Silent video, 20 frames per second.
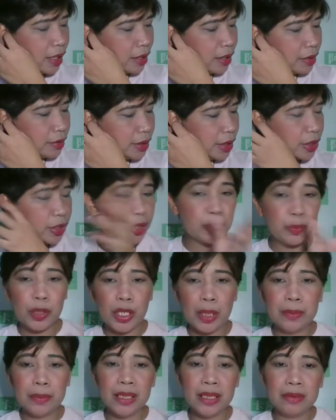connection
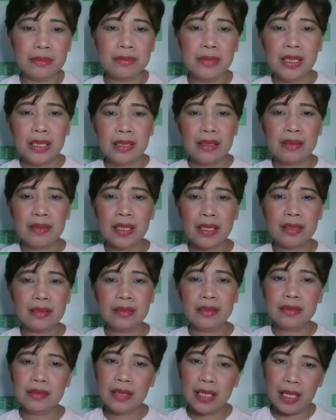problem, then
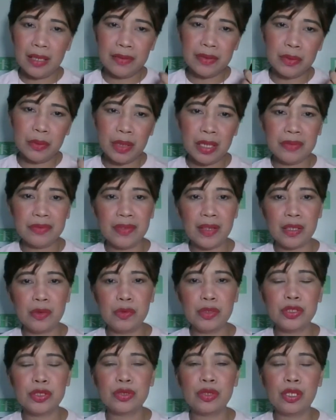have the Wi-Fi.
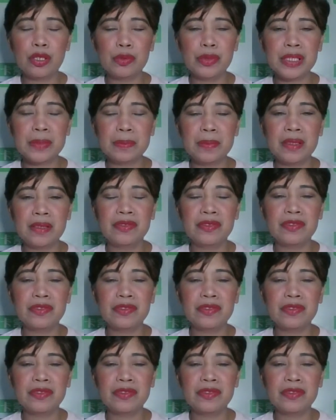We should always be